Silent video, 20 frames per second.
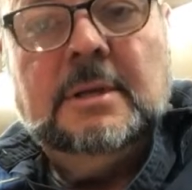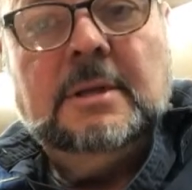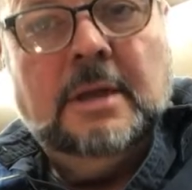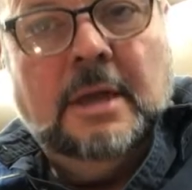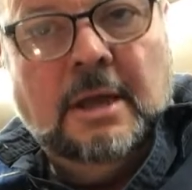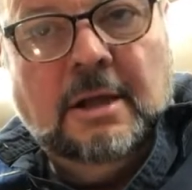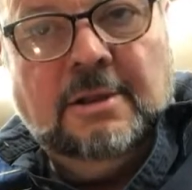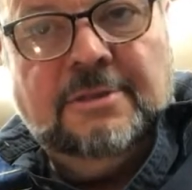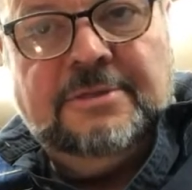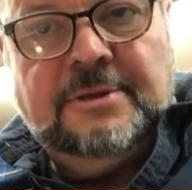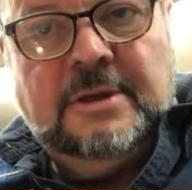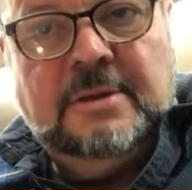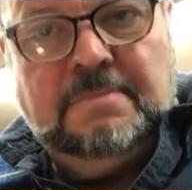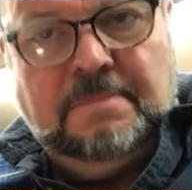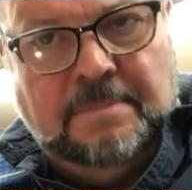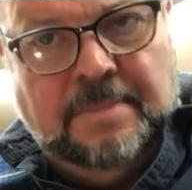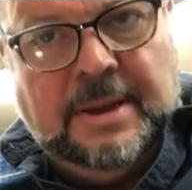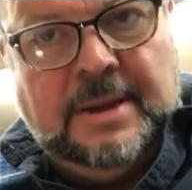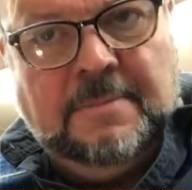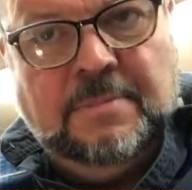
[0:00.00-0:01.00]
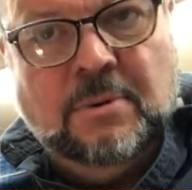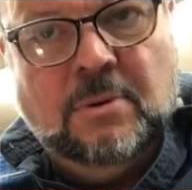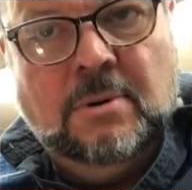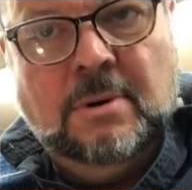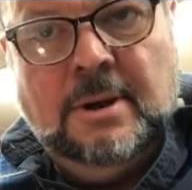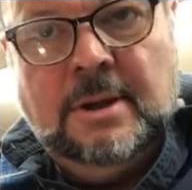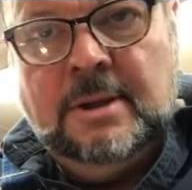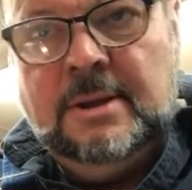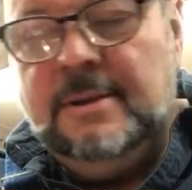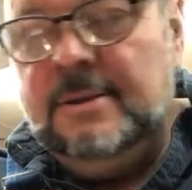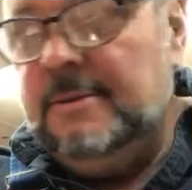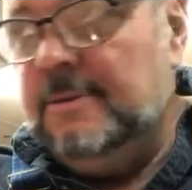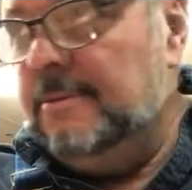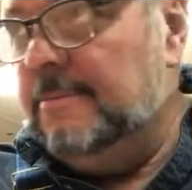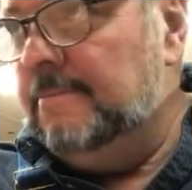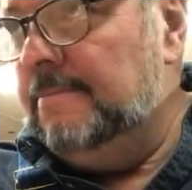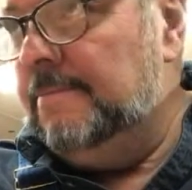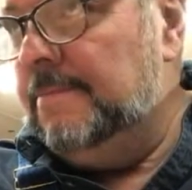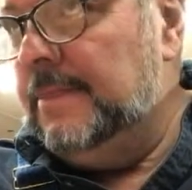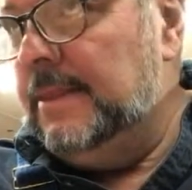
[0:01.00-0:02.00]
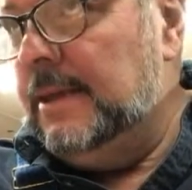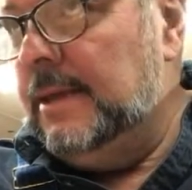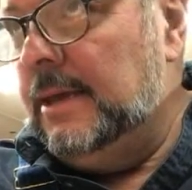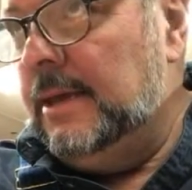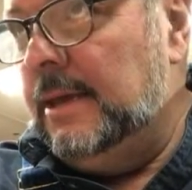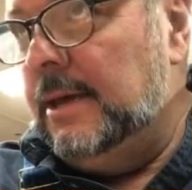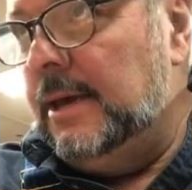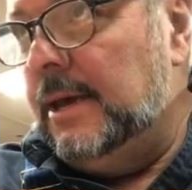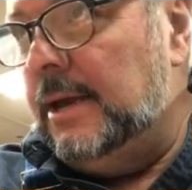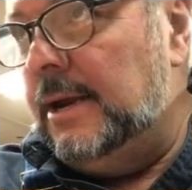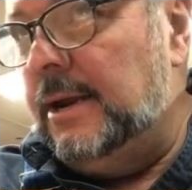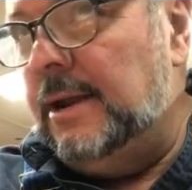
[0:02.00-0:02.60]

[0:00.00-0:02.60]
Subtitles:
Healthy, big boy. And